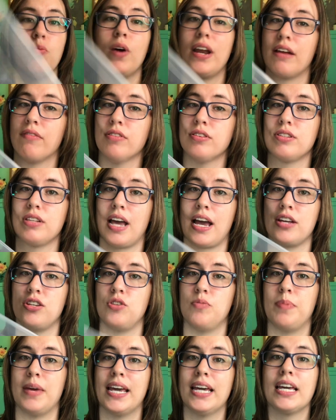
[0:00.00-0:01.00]
whatever size
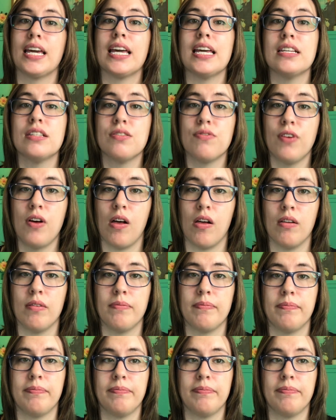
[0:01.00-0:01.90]
you pick, is full.